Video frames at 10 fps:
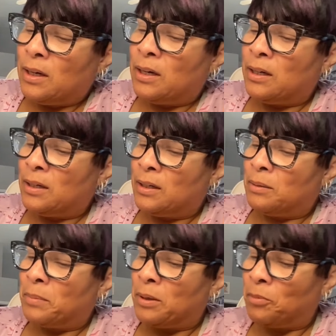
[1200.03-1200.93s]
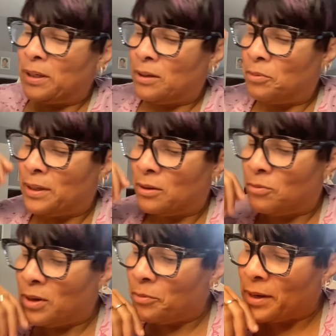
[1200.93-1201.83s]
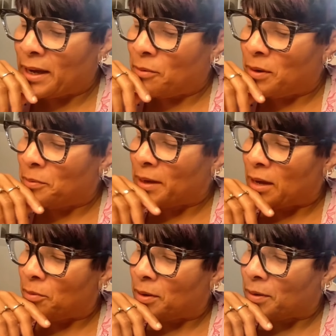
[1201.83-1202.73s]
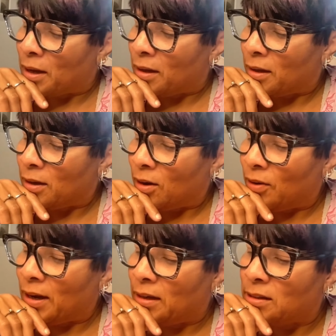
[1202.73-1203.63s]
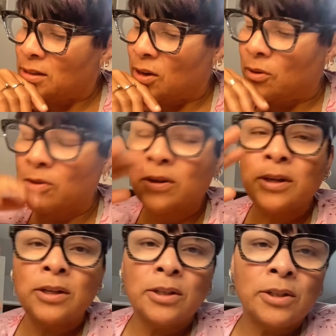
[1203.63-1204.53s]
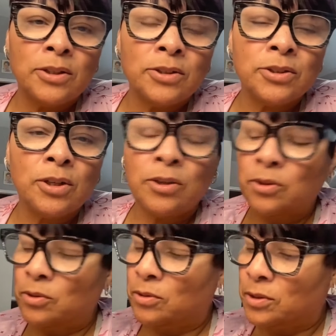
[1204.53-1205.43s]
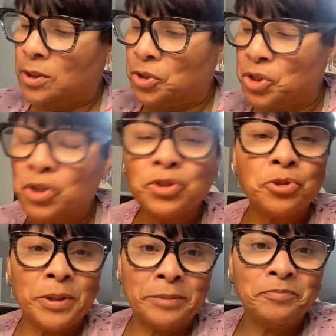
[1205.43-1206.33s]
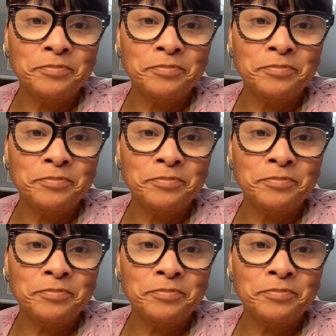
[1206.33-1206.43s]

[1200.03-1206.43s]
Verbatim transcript: um what what where we at? Where we at? Where we at? Okay, so so the children